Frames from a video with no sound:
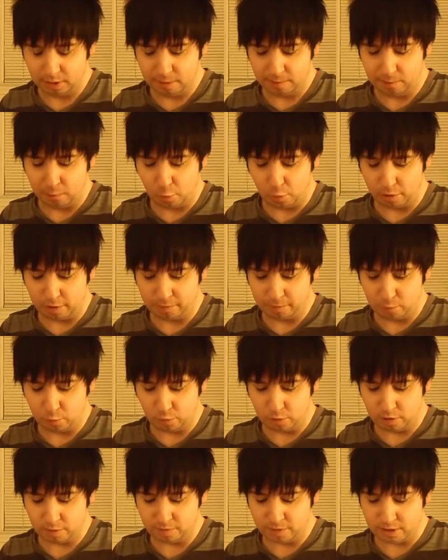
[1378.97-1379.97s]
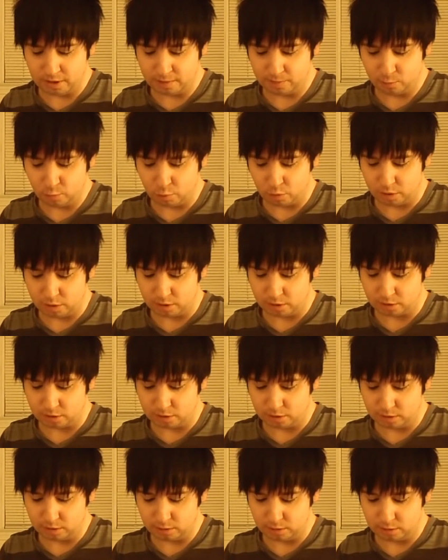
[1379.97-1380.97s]
44 of them
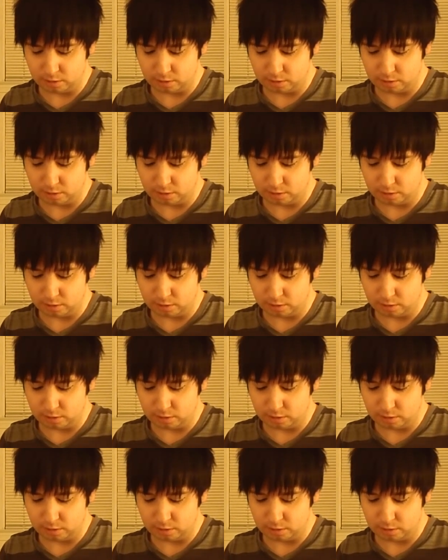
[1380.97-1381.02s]
was